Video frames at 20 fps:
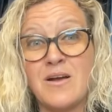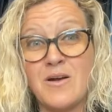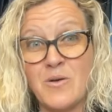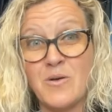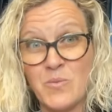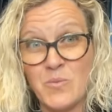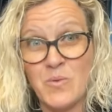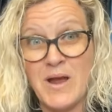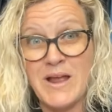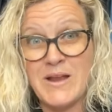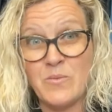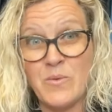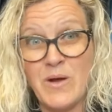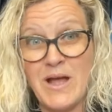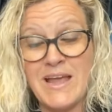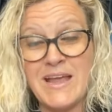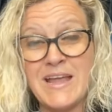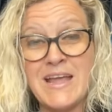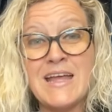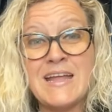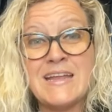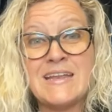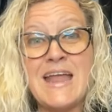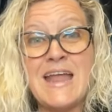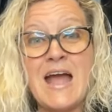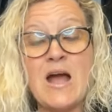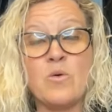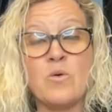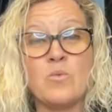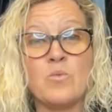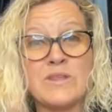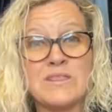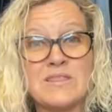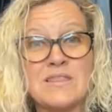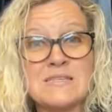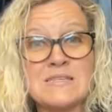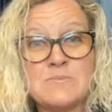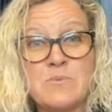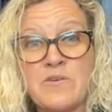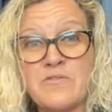right away. Now, with
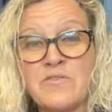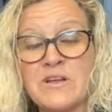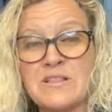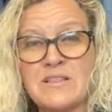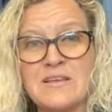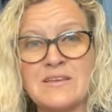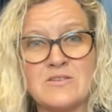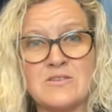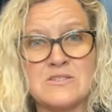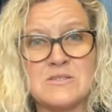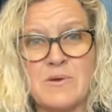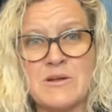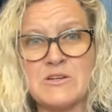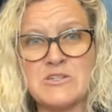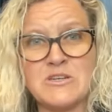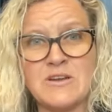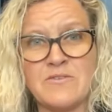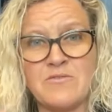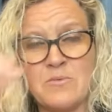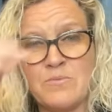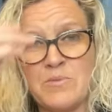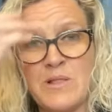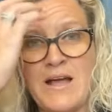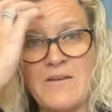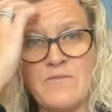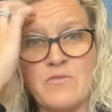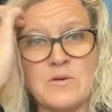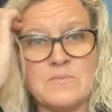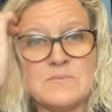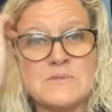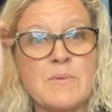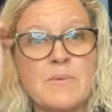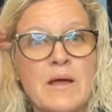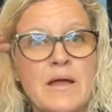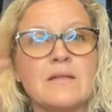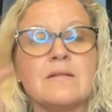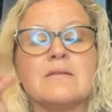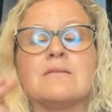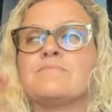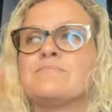List Perfectly, there's a bunch of different platforms,
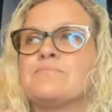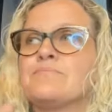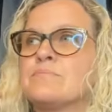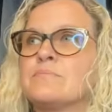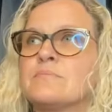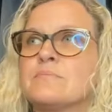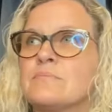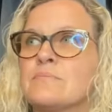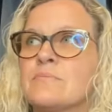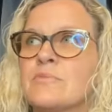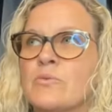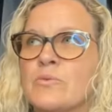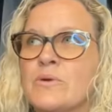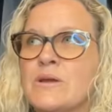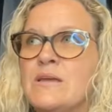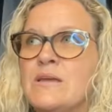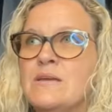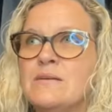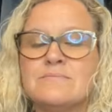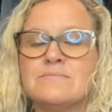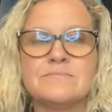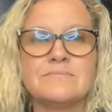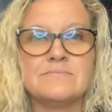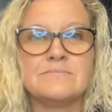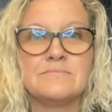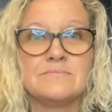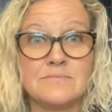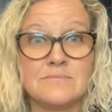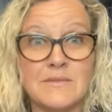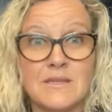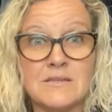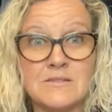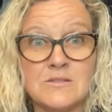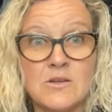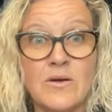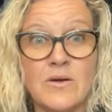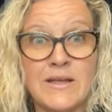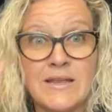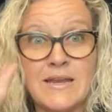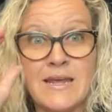but three is
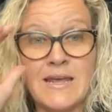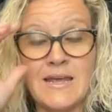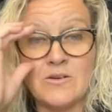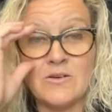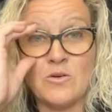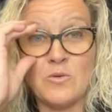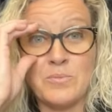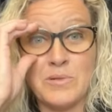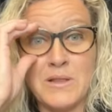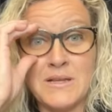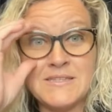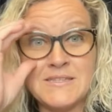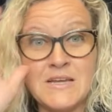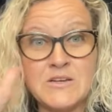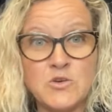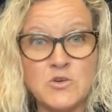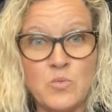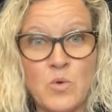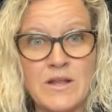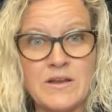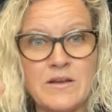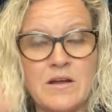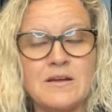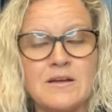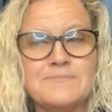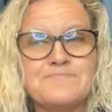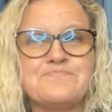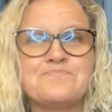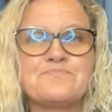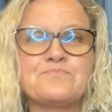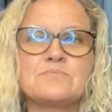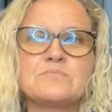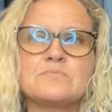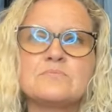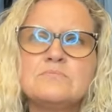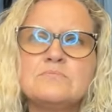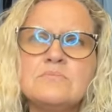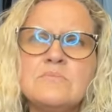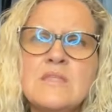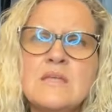all I can handle. Plus, I do Whatnot.
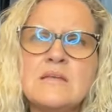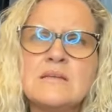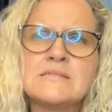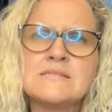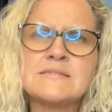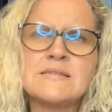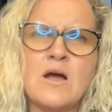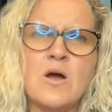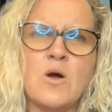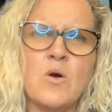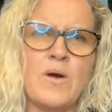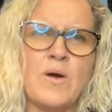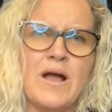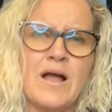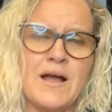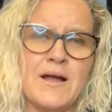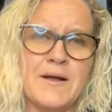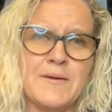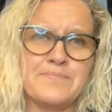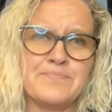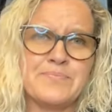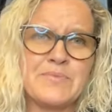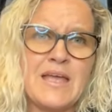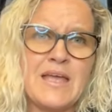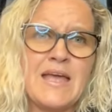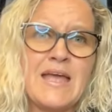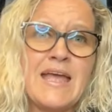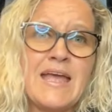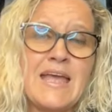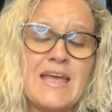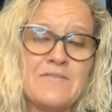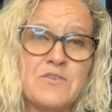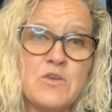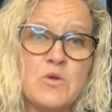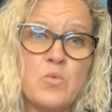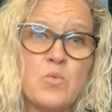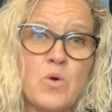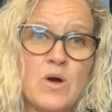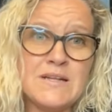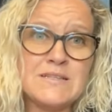So um, if
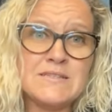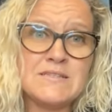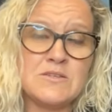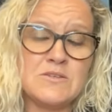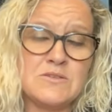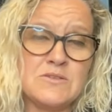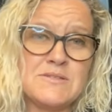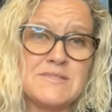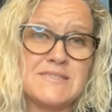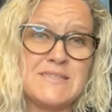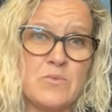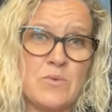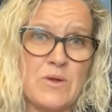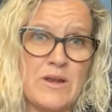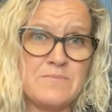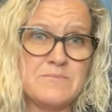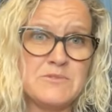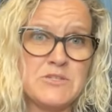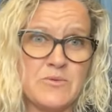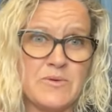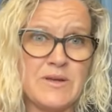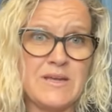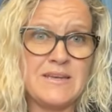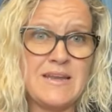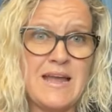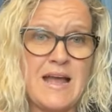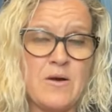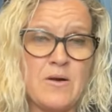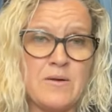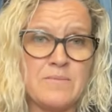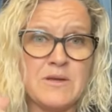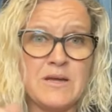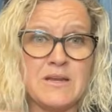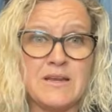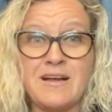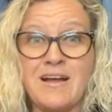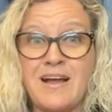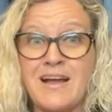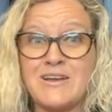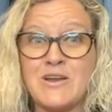you want to see what I'm doing, how I'm going
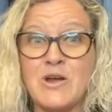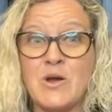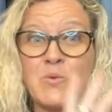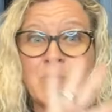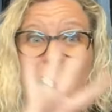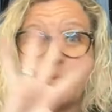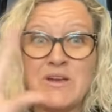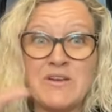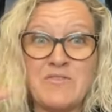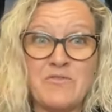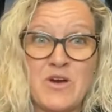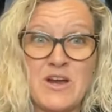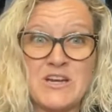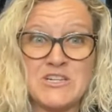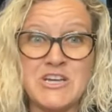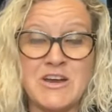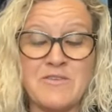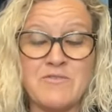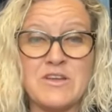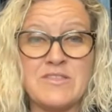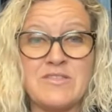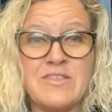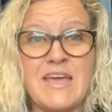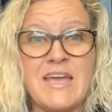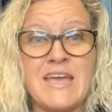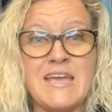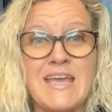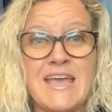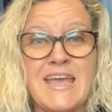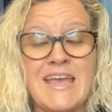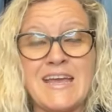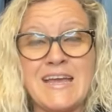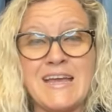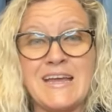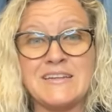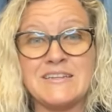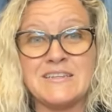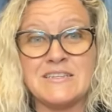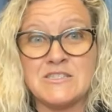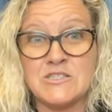to kind of refresh everything
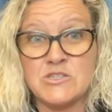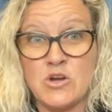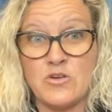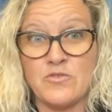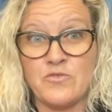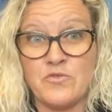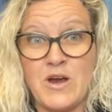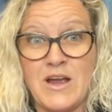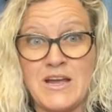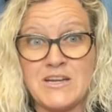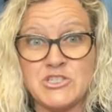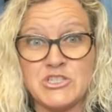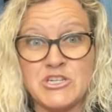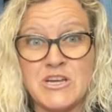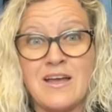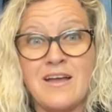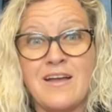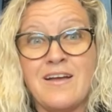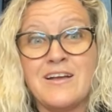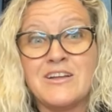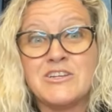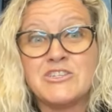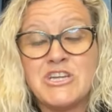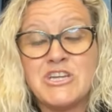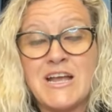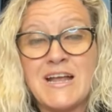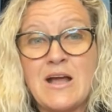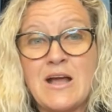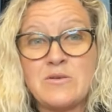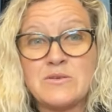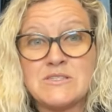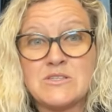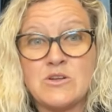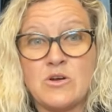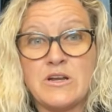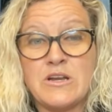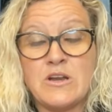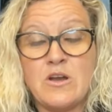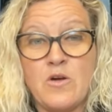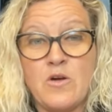and start fresh, check out
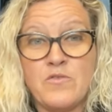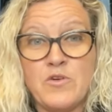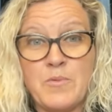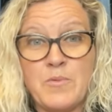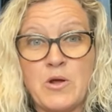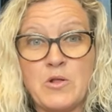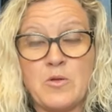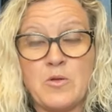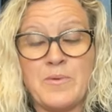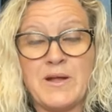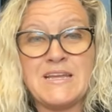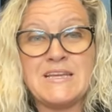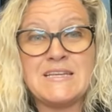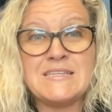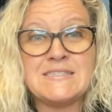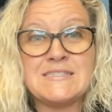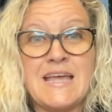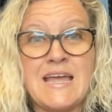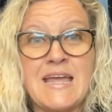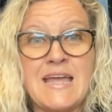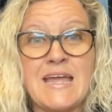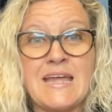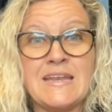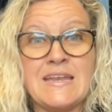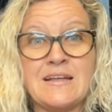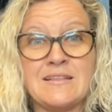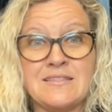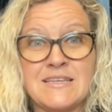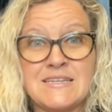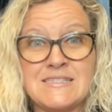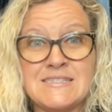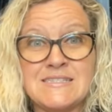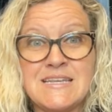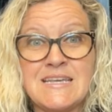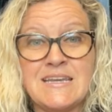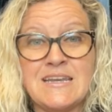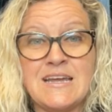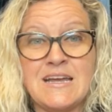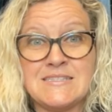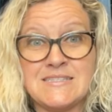Starting Over Bolo Buddies and
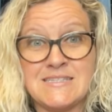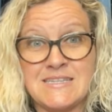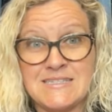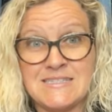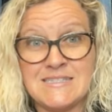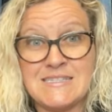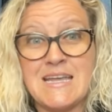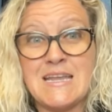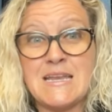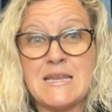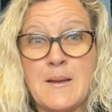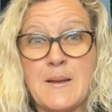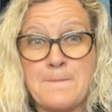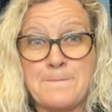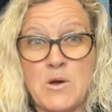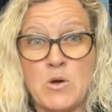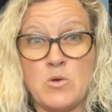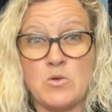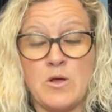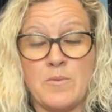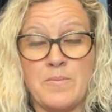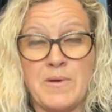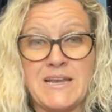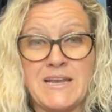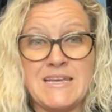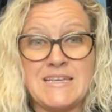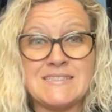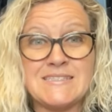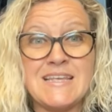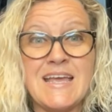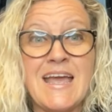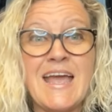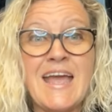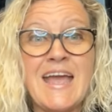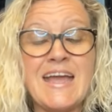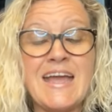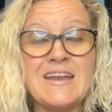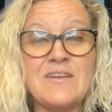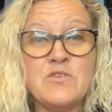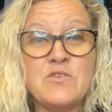Listing Assistant Bolo Buddies.
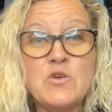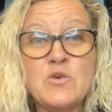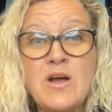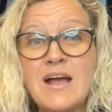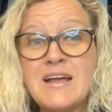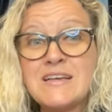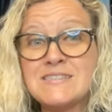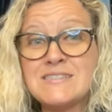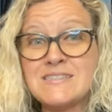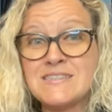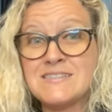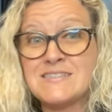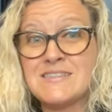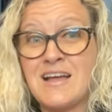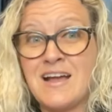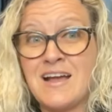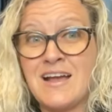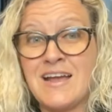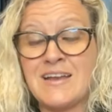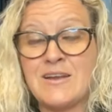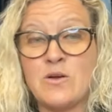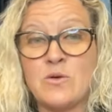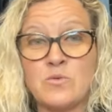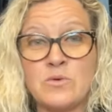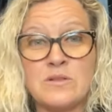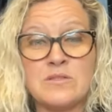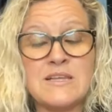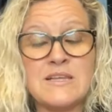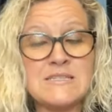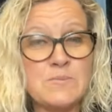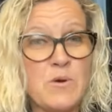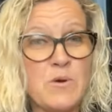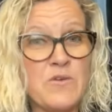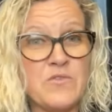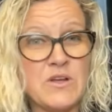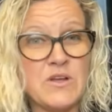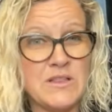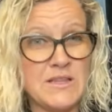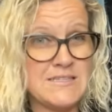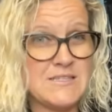And if you guys decide, List
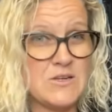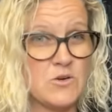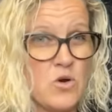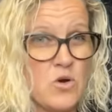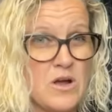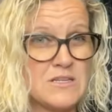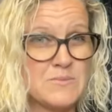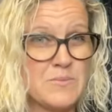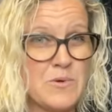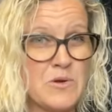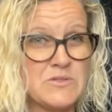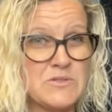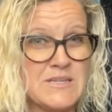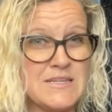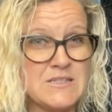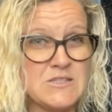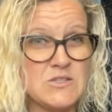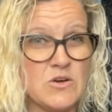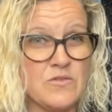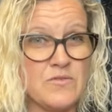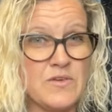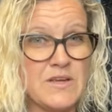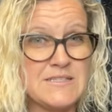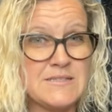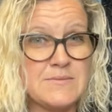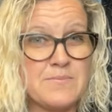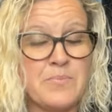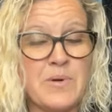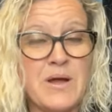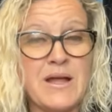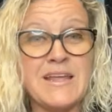Perfectly is a cross-posting service, but